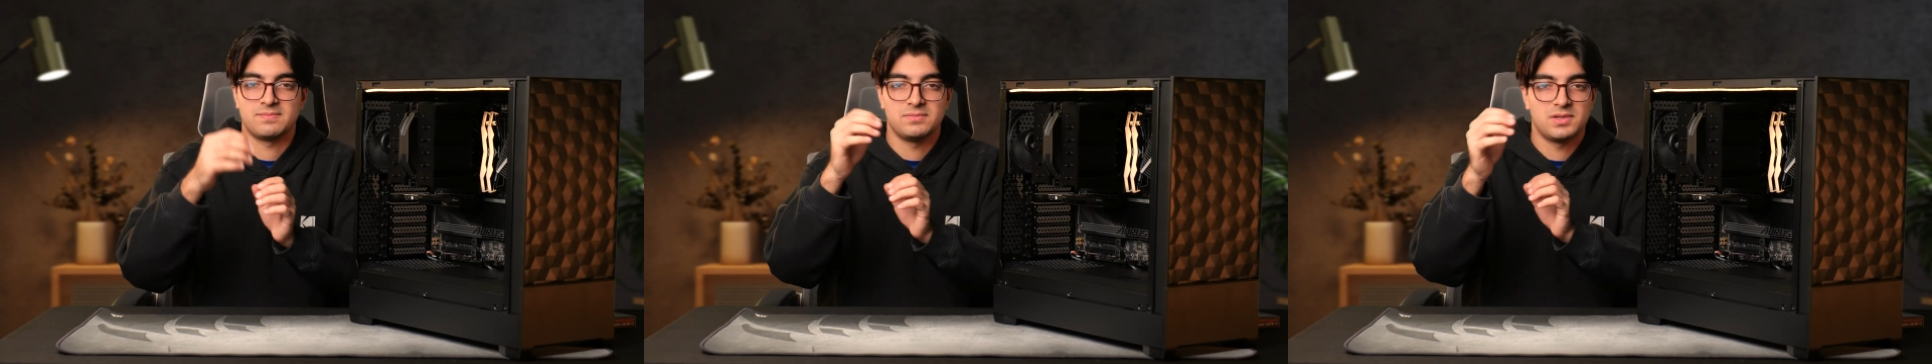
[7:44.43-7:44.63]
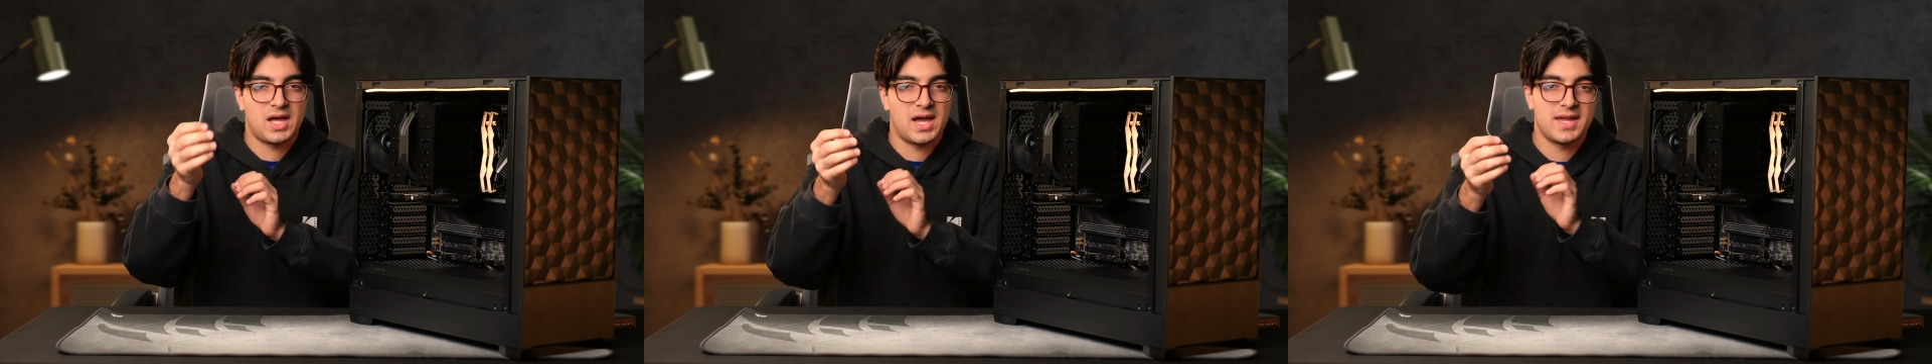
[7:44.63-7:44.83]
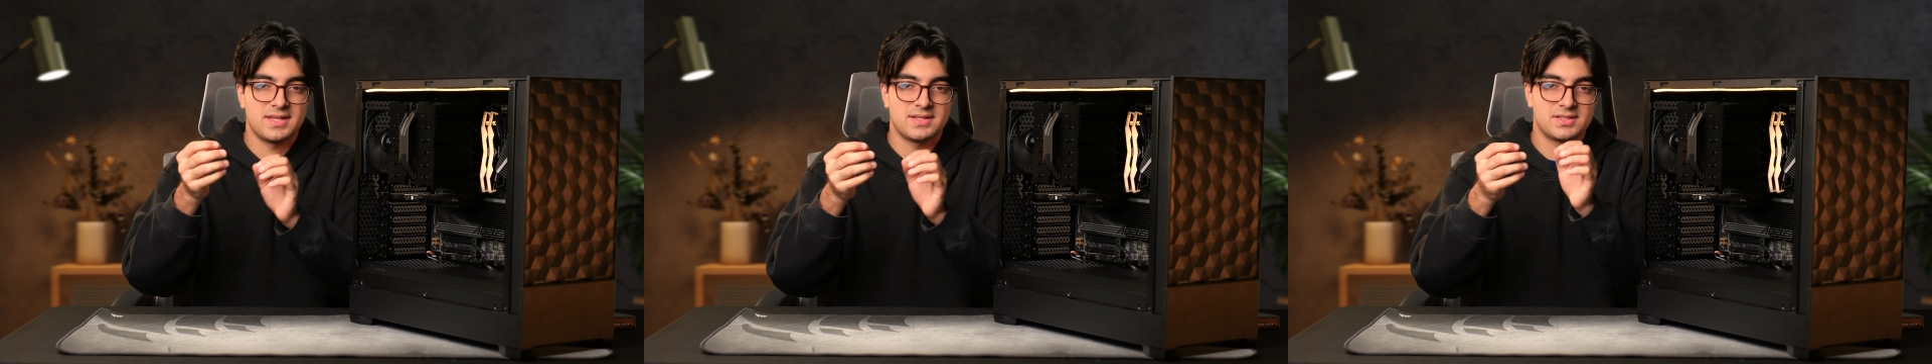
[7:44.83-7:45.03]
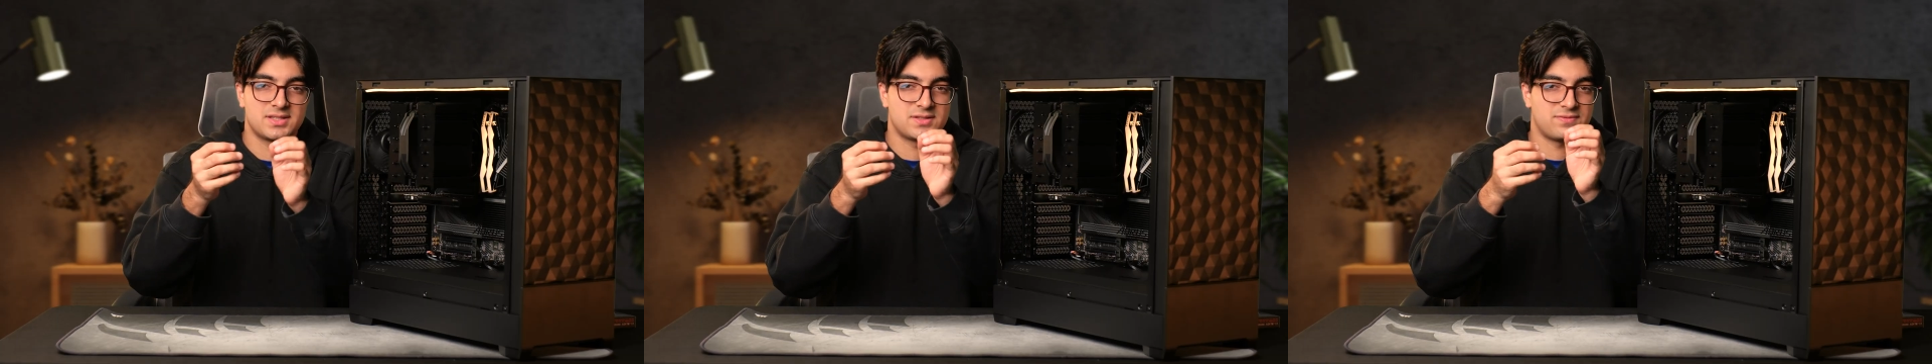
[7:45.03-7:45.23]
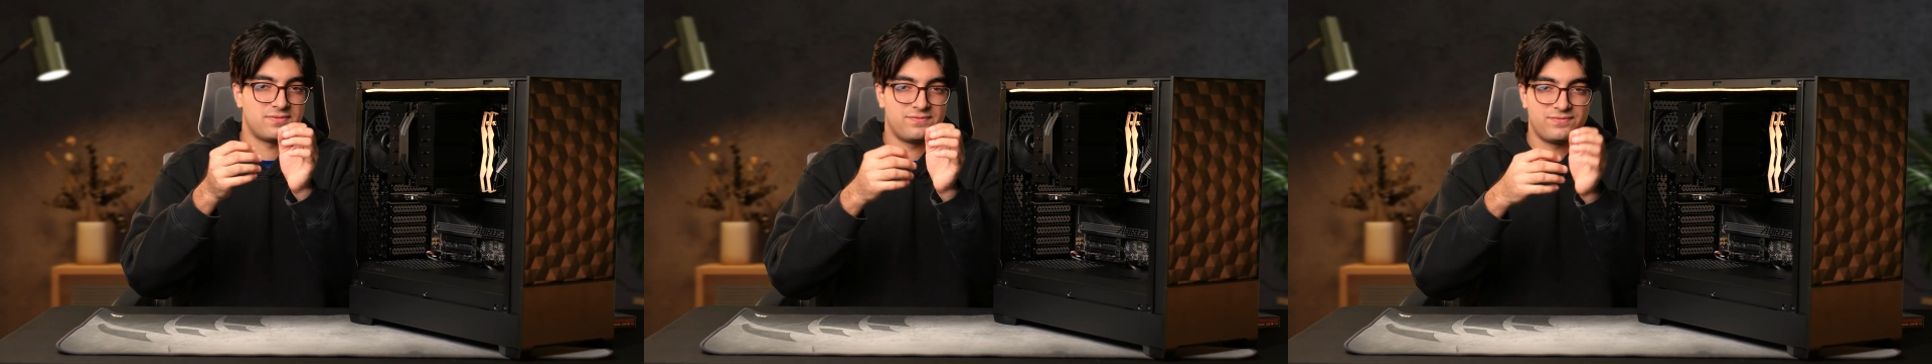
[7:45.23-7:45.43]

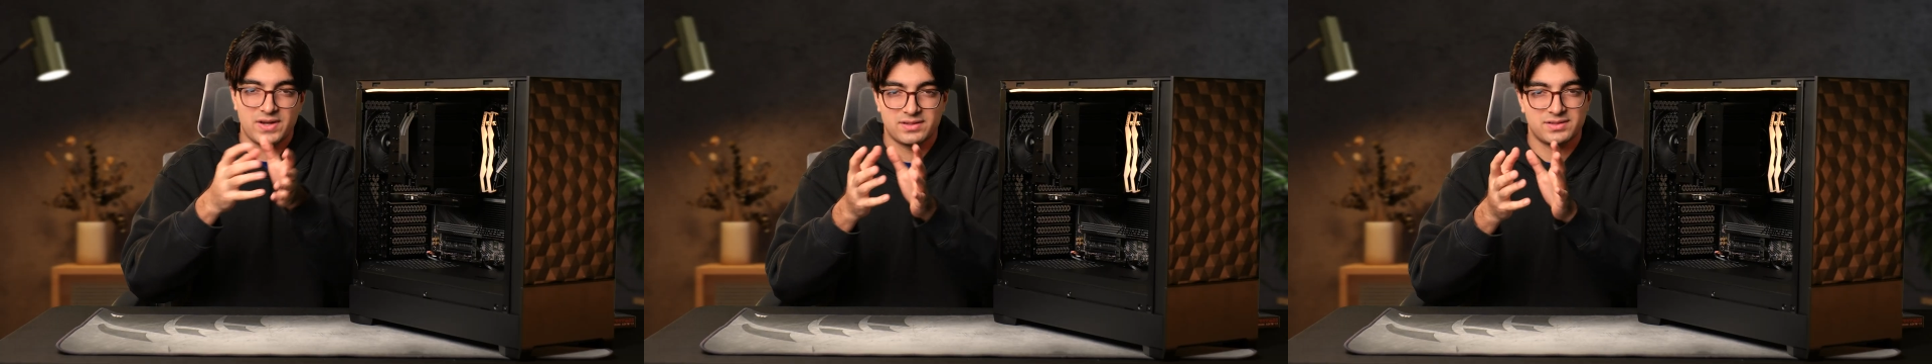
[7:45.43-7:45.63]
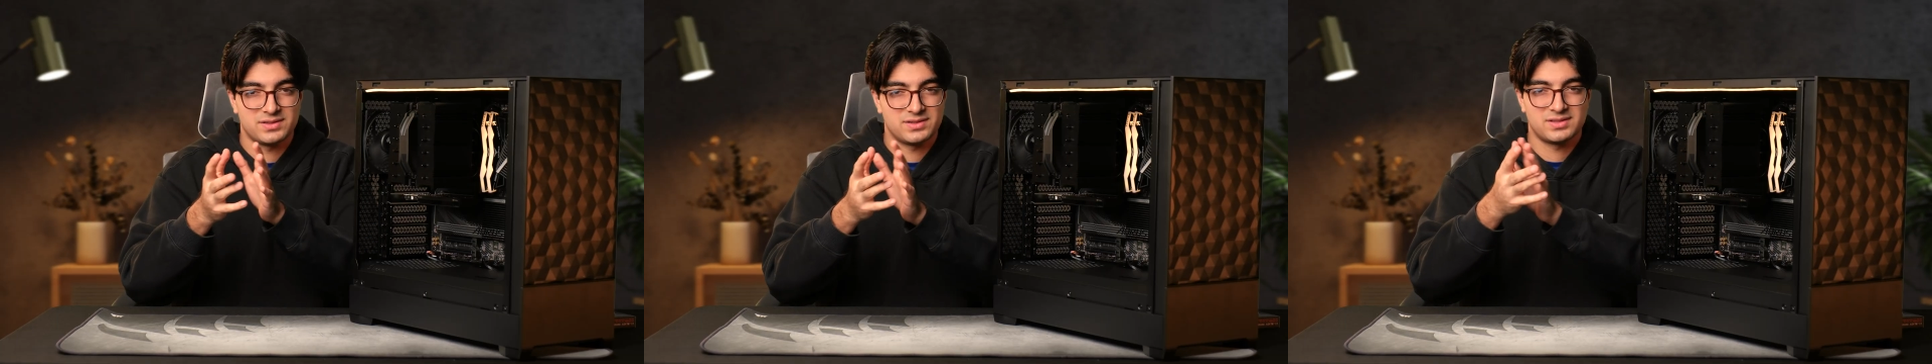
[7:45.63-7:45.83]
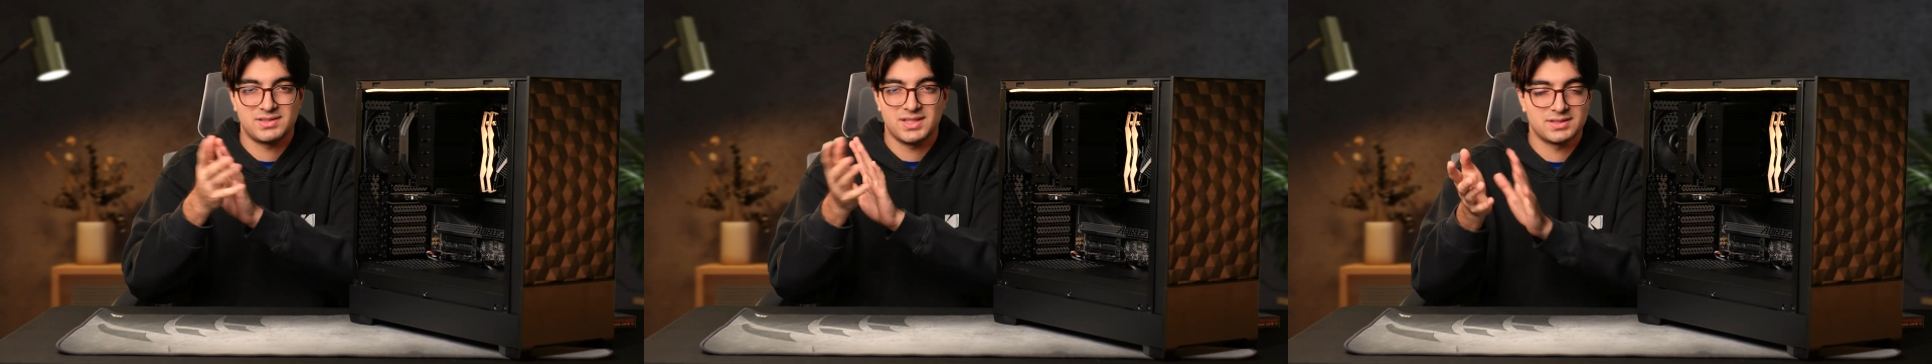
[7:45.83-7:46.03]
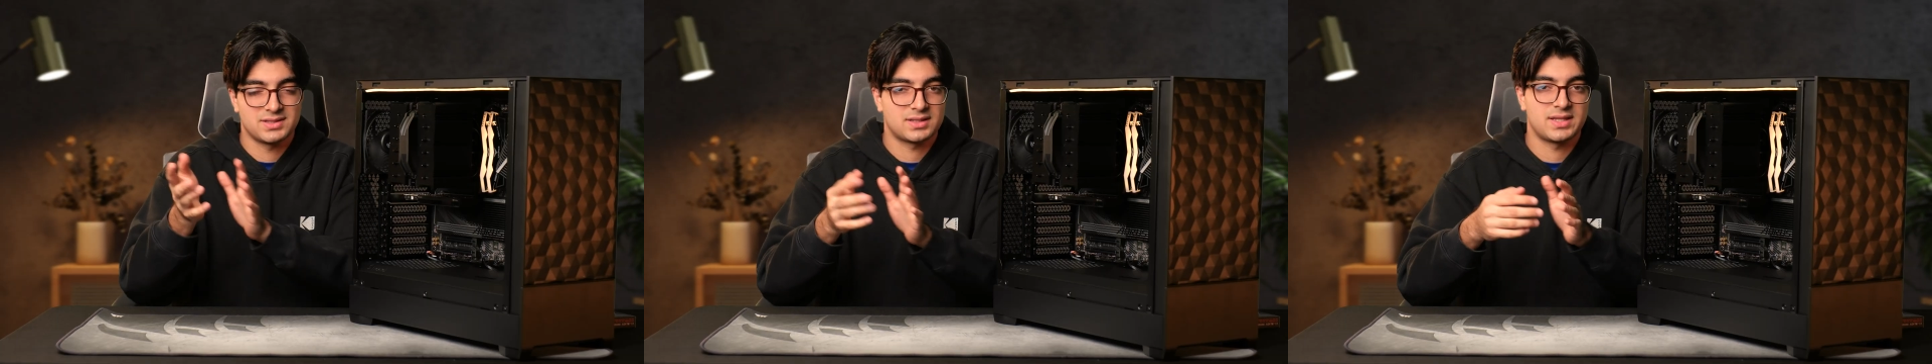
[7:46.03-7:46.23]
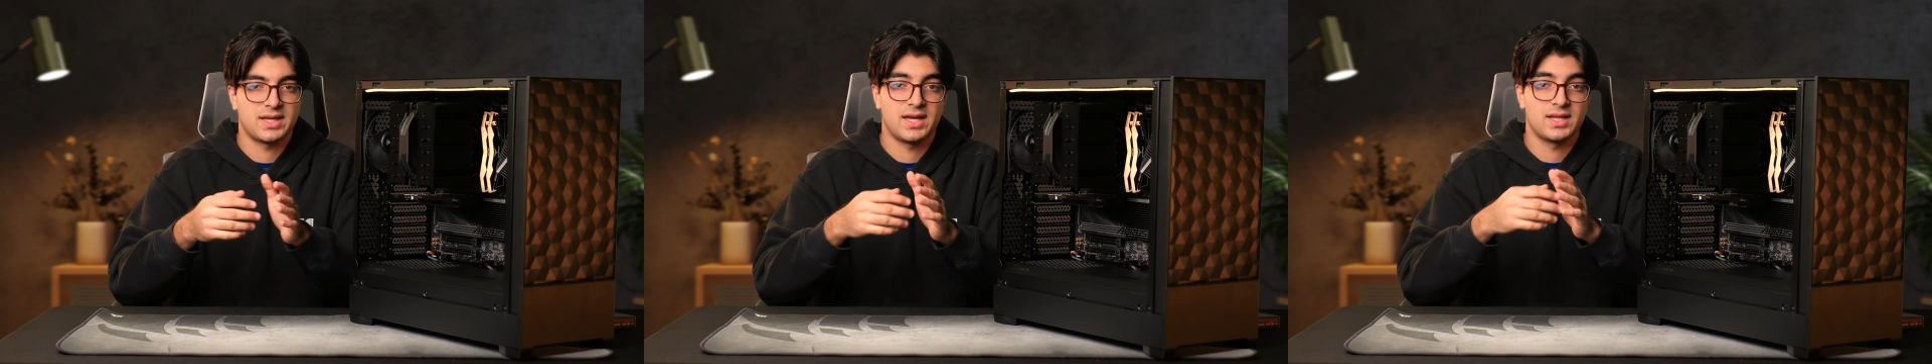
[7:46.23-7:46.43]
lines, vectors, things
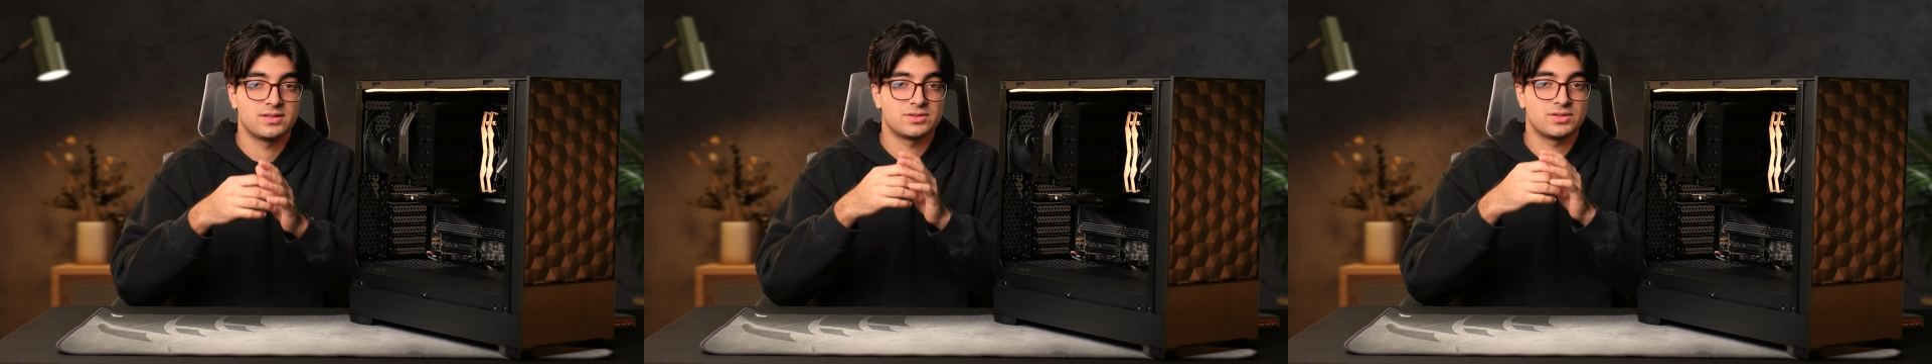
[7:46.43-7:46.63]
like that.